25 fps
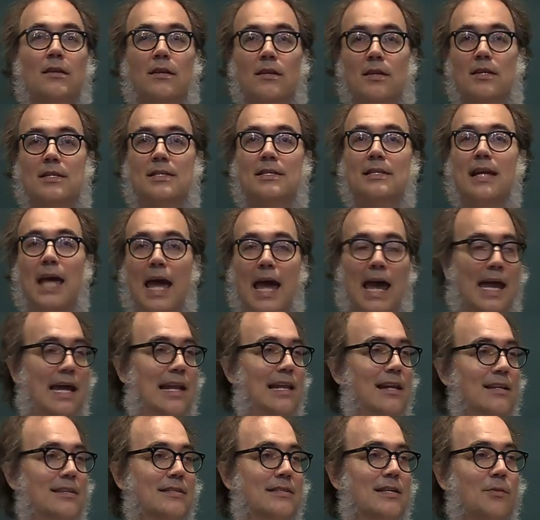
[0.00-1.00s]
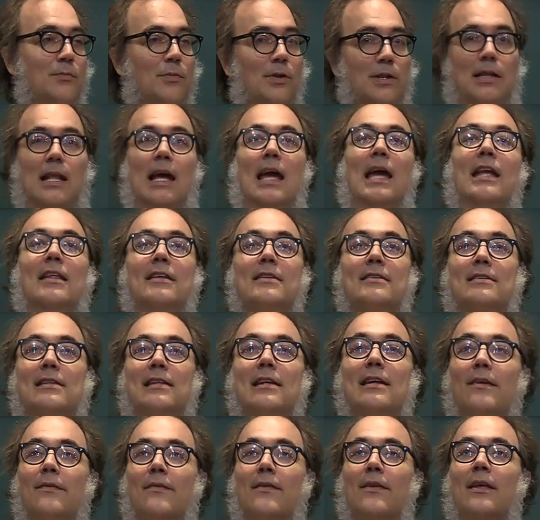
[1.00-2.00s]
scale
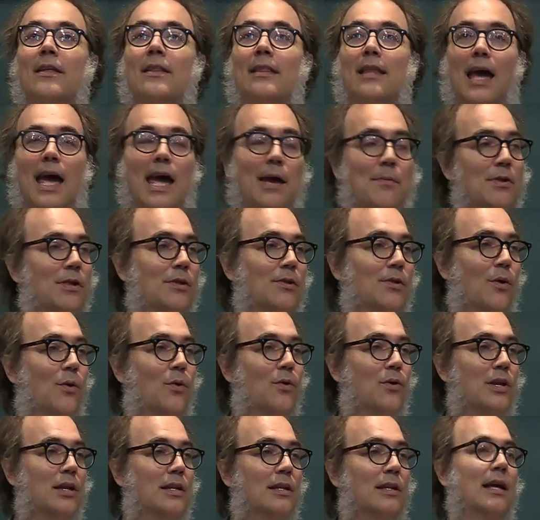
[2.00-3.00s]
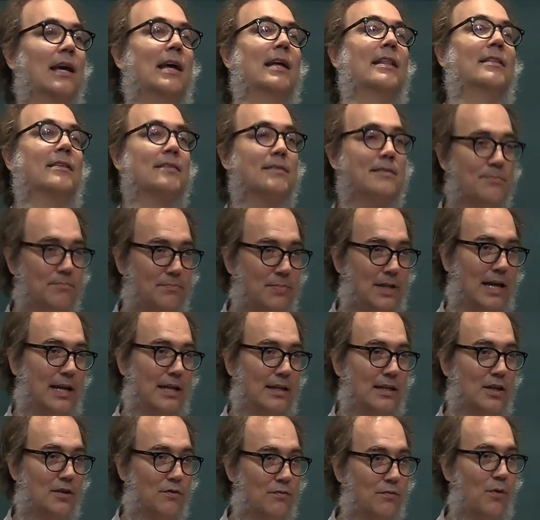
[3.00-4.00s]
simultaneously the Hamiltonian and the
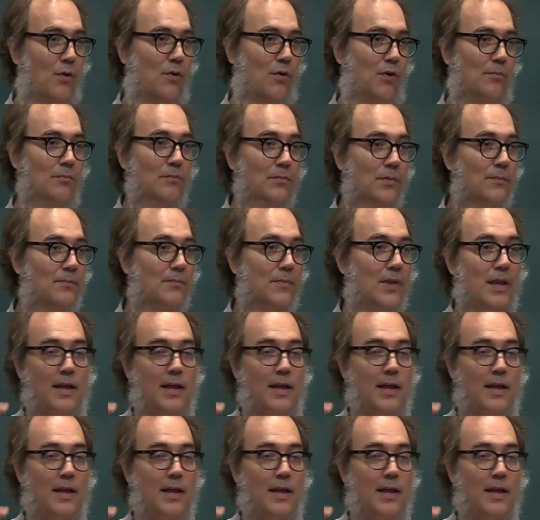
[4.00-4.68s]
symplectic form.